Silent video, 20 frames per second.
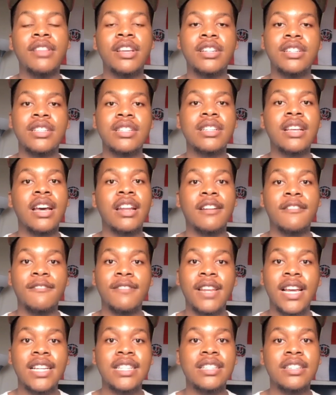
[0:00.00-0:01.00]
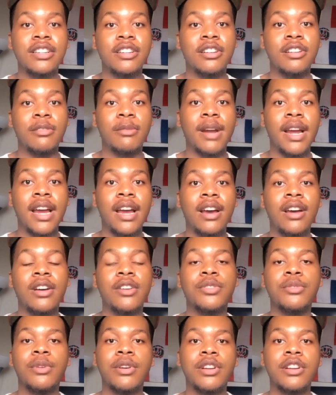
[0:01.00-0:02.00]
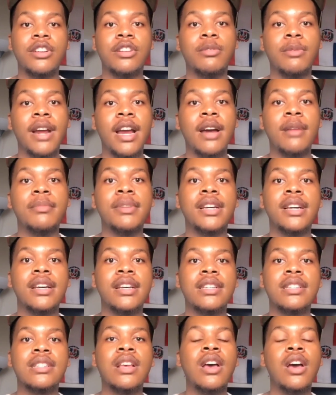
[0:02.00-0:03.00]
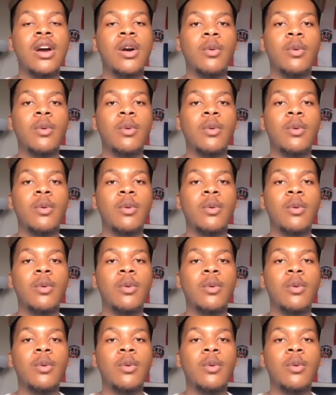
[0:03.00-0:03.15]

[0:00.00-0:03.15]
they're just kind of flexing it around or throwing it around because,